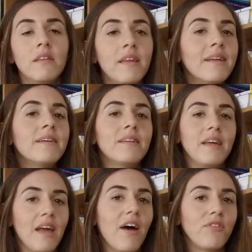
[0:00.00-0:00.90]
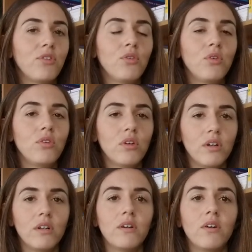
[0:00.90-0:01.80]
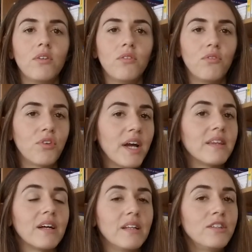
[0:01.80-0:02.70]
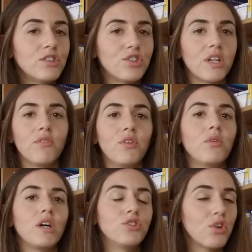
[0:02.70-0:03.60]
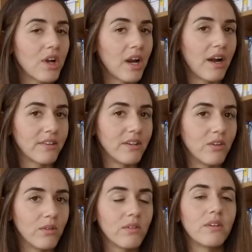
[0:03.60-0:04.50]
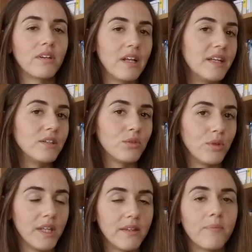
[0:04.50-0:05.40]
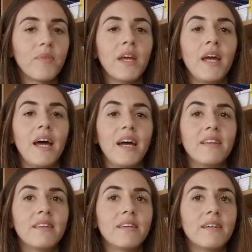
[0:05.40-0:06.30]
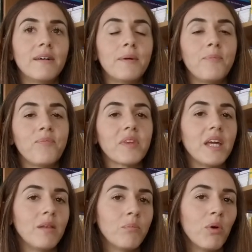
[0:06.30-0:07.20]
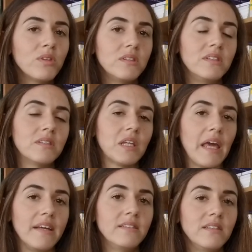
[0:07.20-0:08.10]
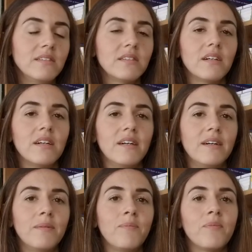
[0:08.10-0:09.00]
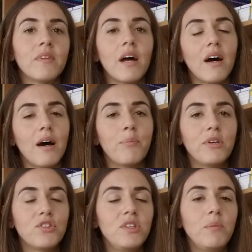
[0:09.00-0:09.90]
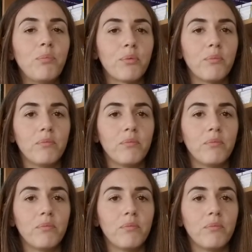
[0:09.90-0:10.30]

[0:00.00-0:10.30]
Then they have to write a literature review, a journal article related to it. And in both these cases, our PhD